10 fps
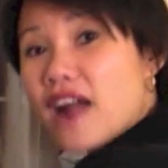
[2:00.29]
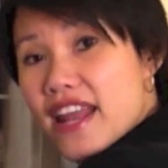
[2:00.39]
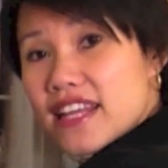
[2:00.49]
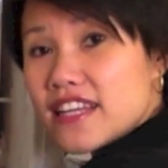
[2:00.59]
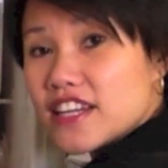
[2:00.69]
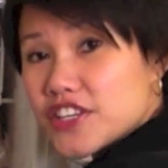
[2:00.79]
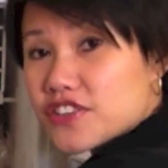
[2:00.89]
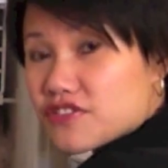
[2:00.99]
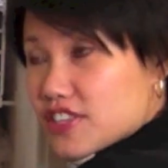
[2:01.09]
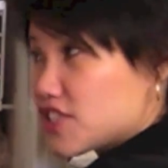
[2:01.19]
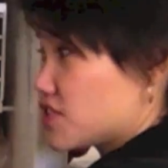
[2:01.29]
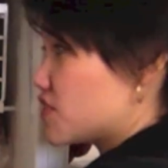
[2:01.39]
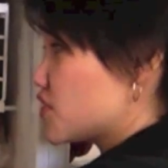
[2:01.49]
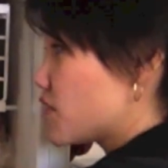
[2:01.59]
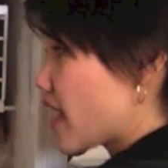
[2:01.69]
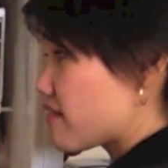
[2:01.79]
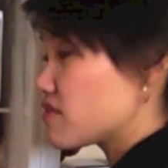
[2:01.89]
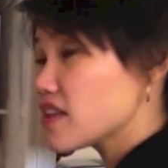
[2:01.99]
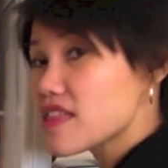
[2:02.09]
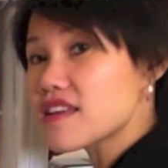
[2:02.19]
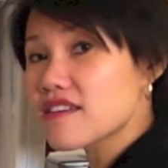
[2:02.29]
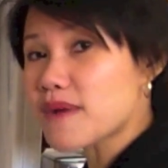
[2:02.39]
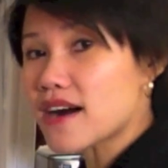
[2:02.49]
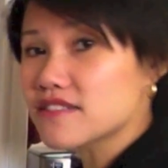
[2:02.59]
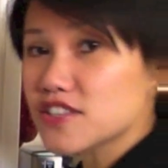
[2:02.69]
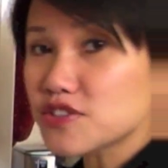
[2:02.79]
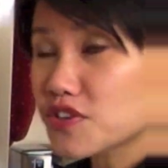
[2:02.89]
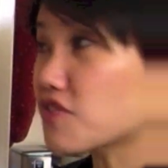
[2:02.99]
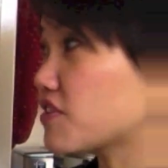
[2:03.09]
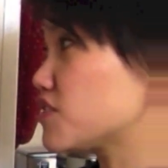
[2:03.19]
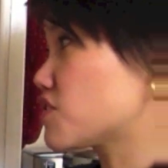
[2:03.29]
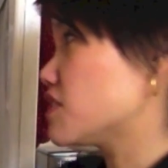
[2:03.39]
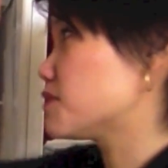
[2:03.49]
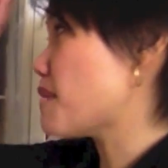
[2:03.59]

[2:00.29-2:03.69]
ready in your freezer. So again, really think about using your freezer as